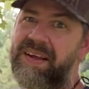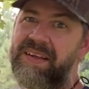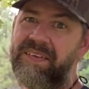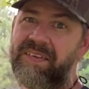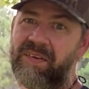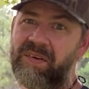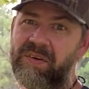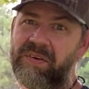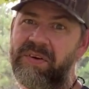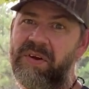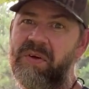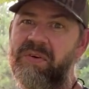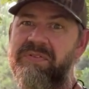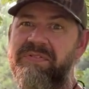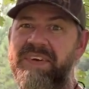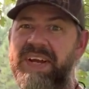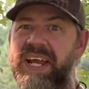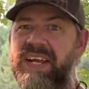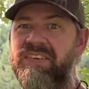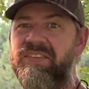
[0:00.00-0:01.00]
the little
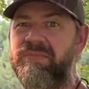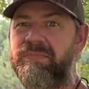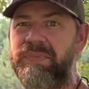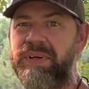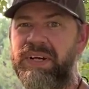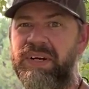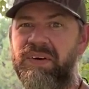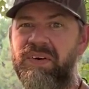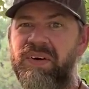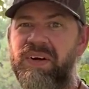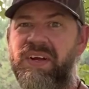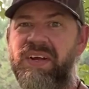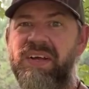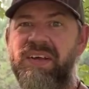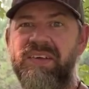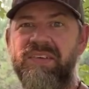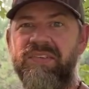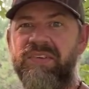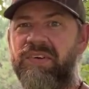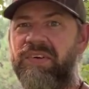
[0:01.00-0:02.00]
notification bell,
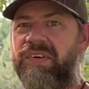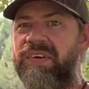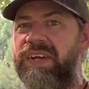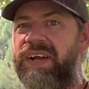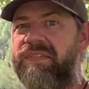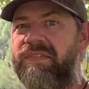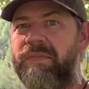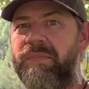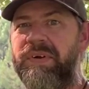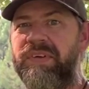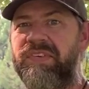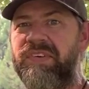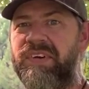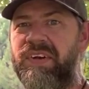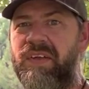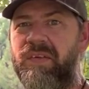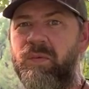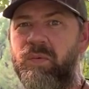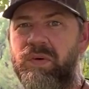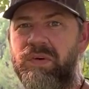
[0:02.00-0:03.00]
so you never miss
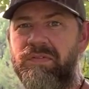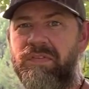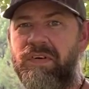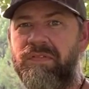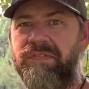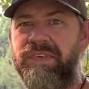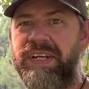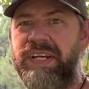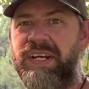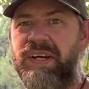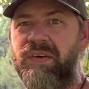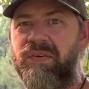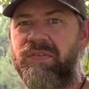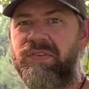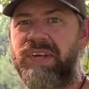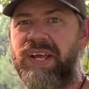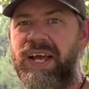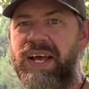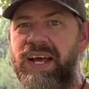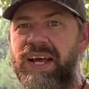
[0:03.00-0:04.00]
another one of our videos,
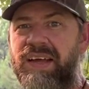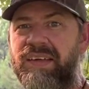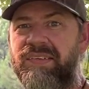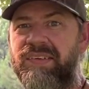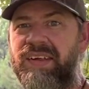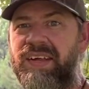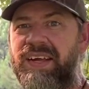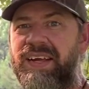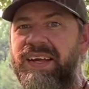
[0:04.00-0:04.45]
guys.